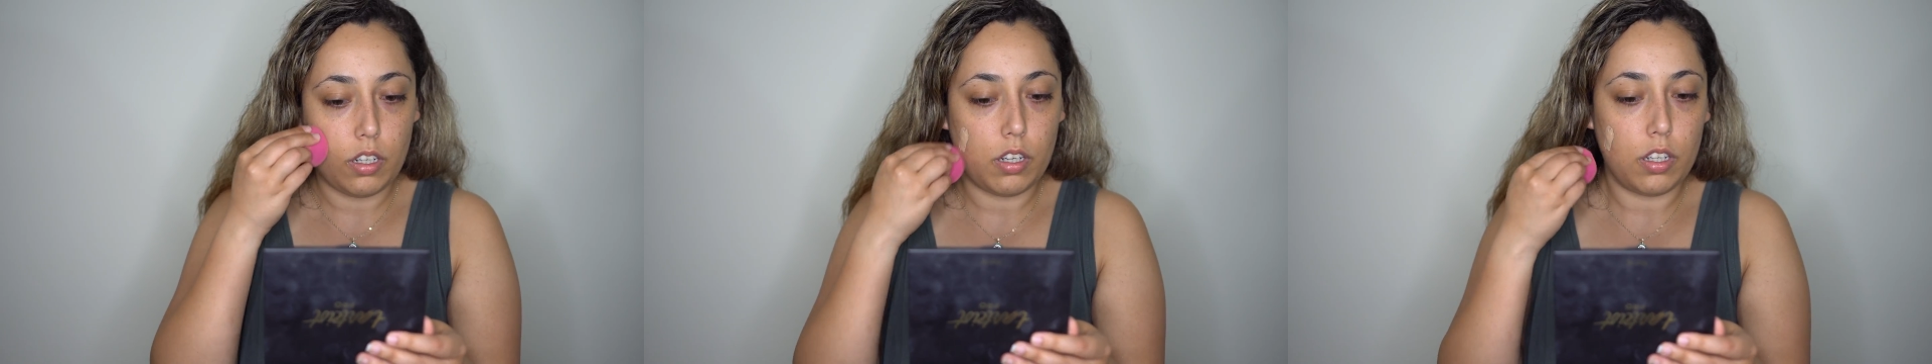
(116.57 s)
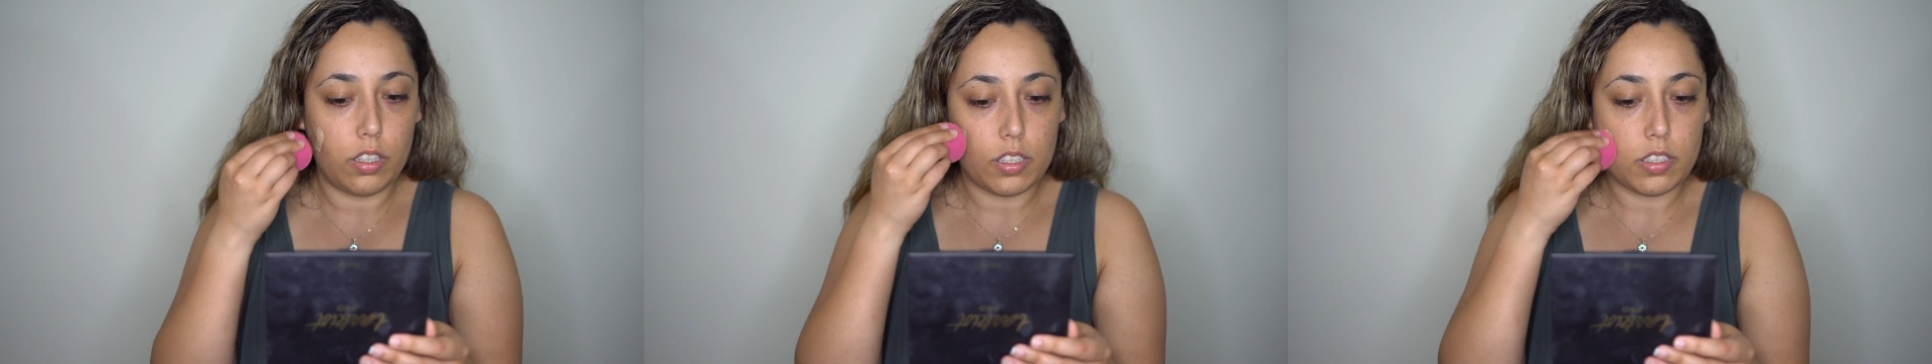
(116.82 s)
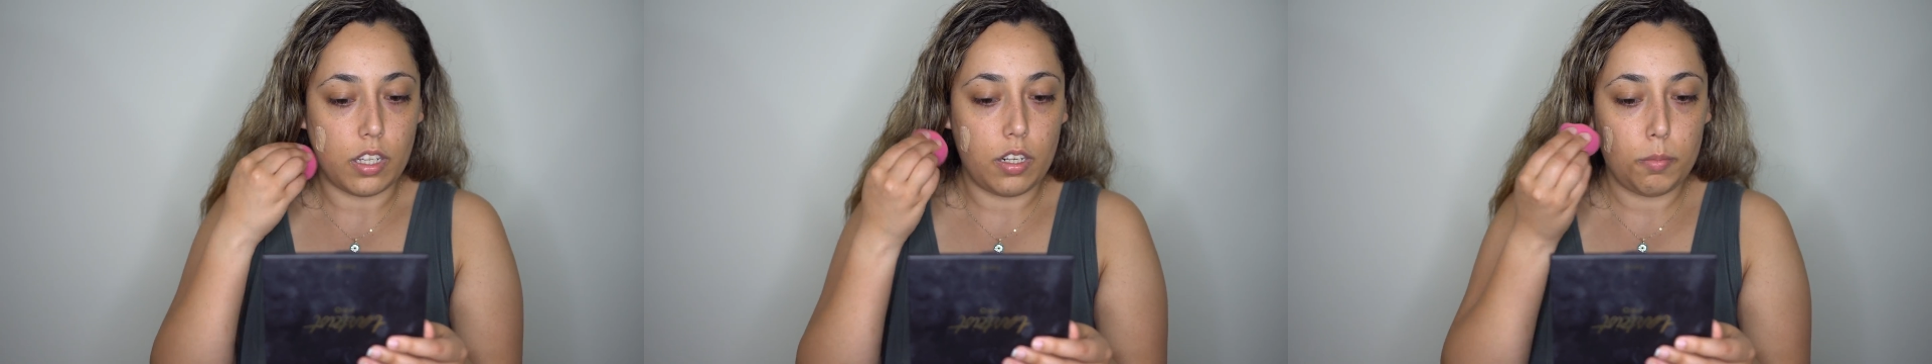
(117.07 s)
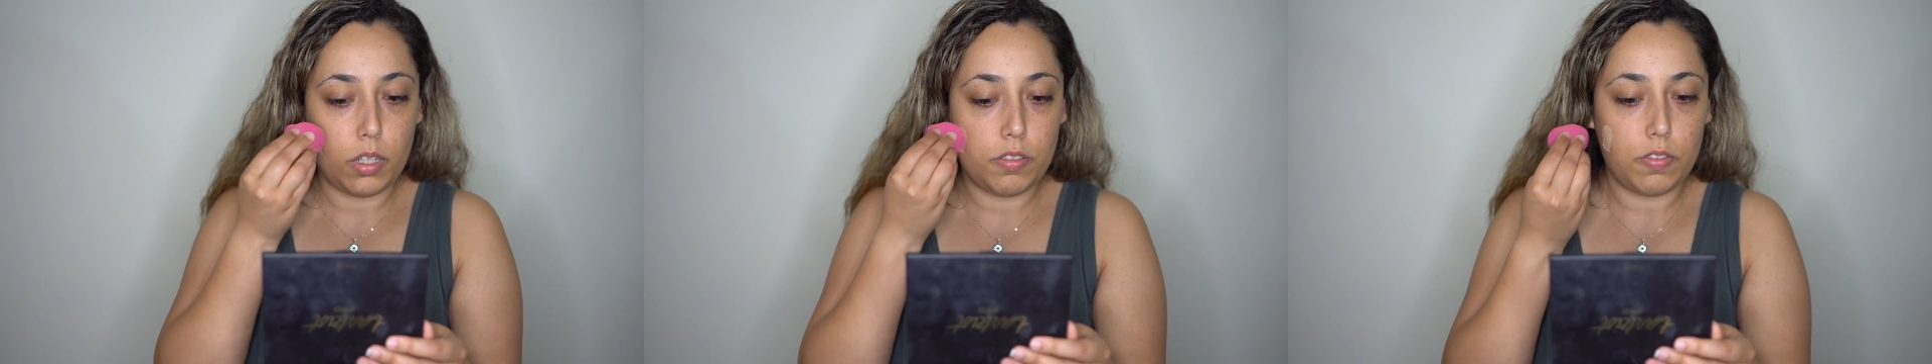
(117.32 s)
on the side
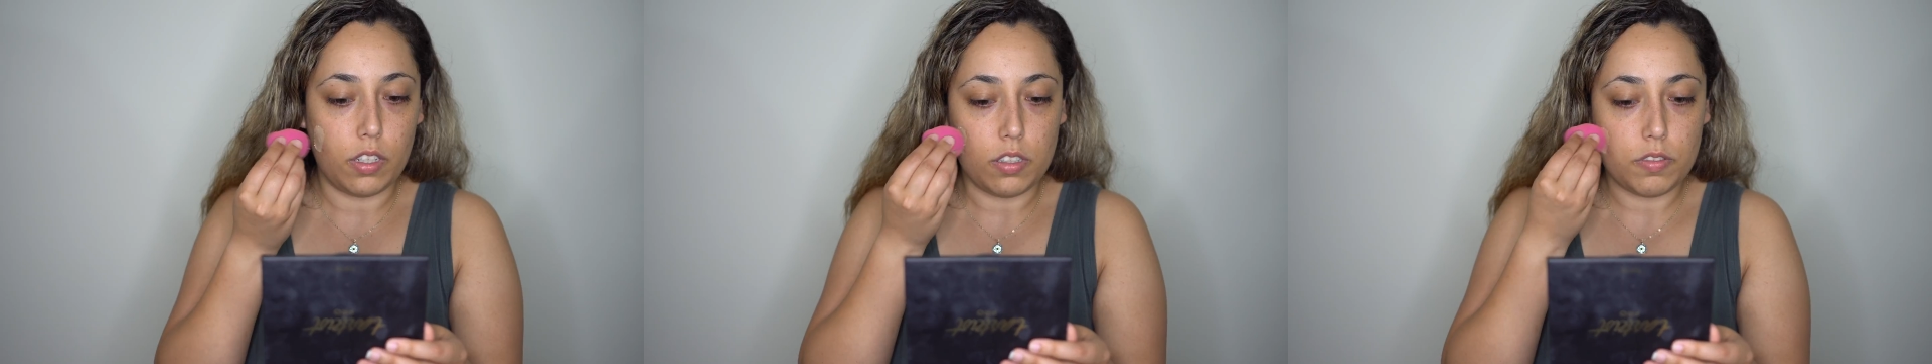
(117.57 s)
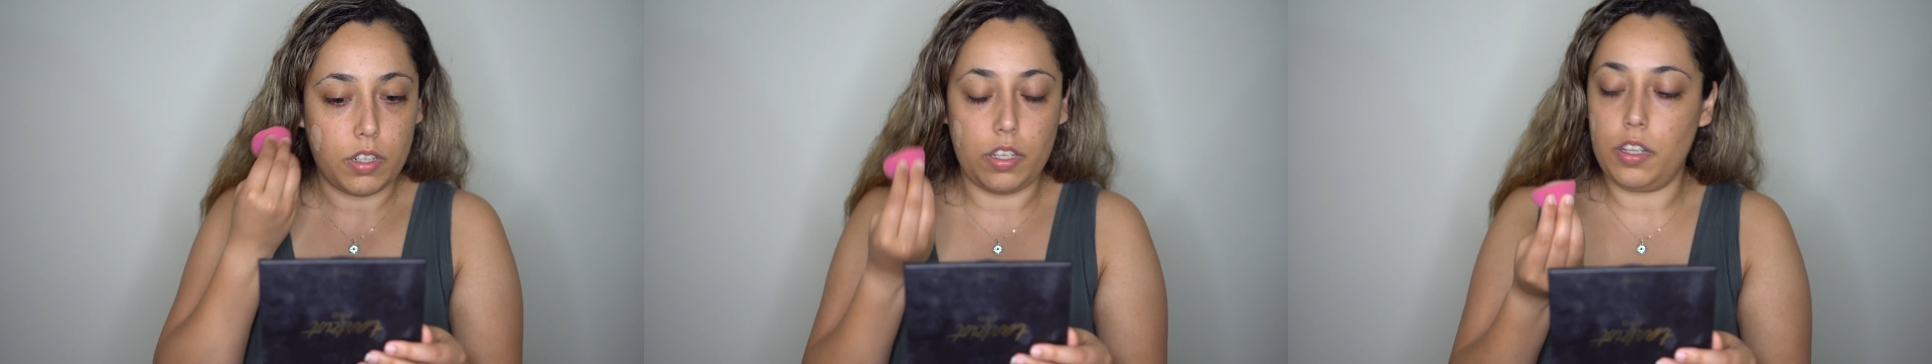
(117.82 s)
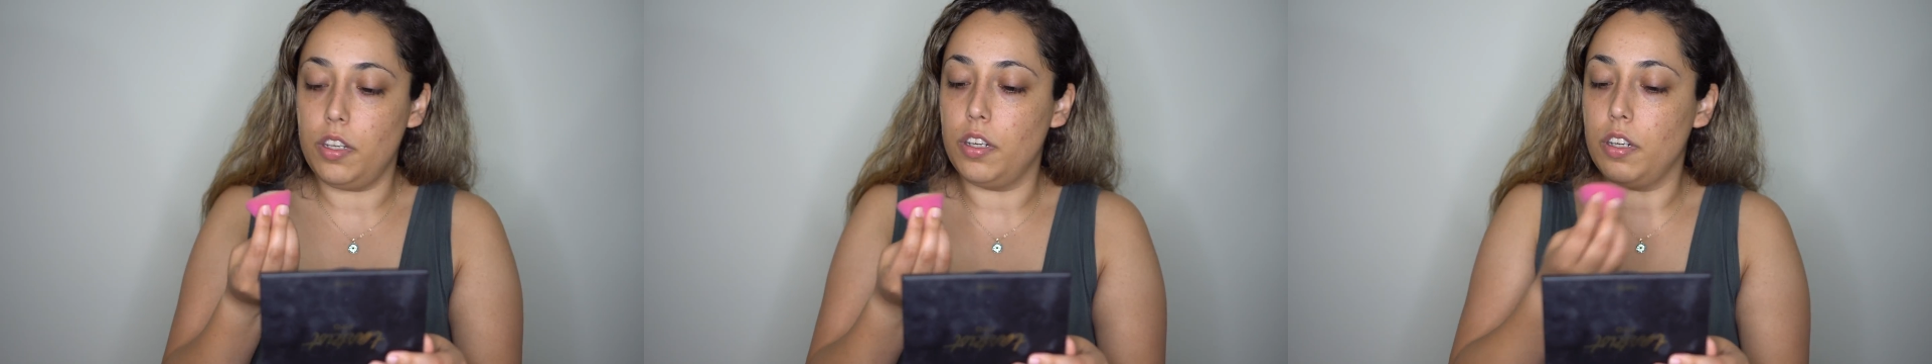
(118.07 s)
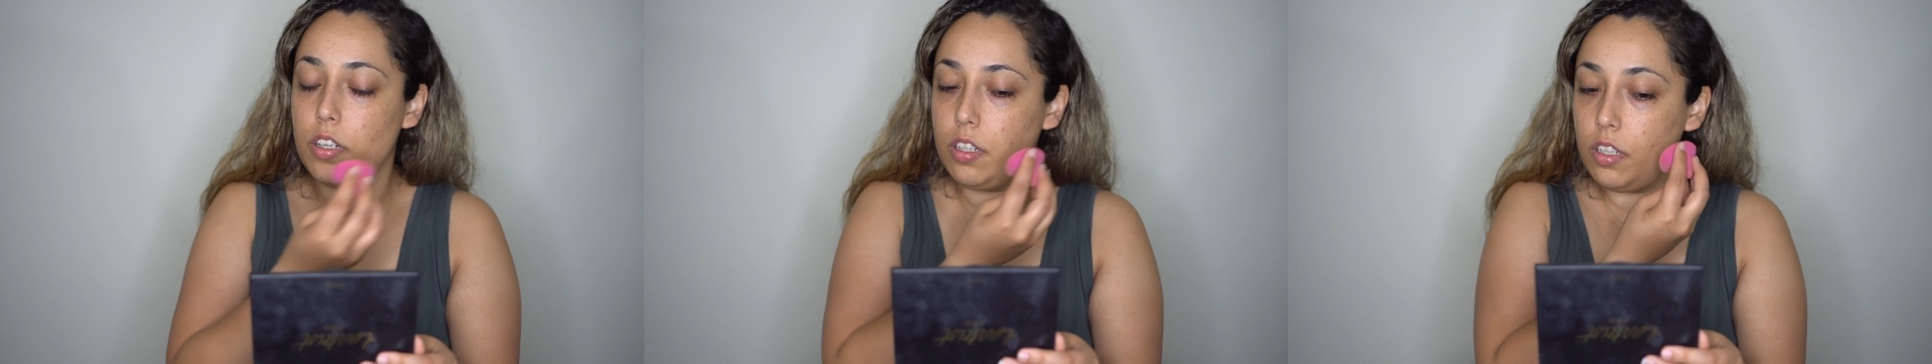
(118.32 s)
of my face right
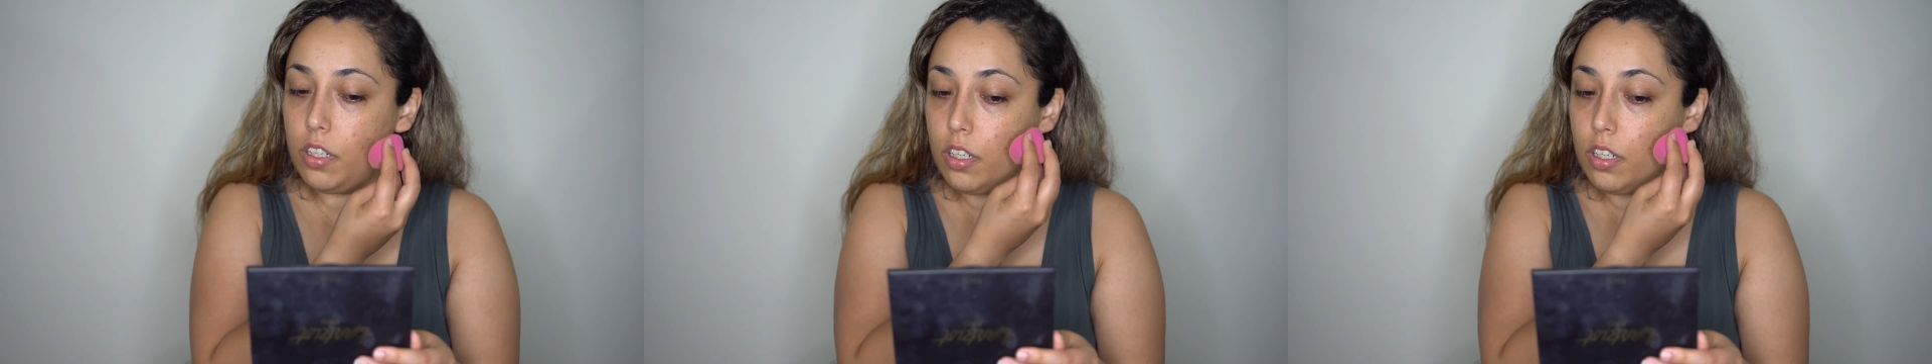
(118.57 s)
here,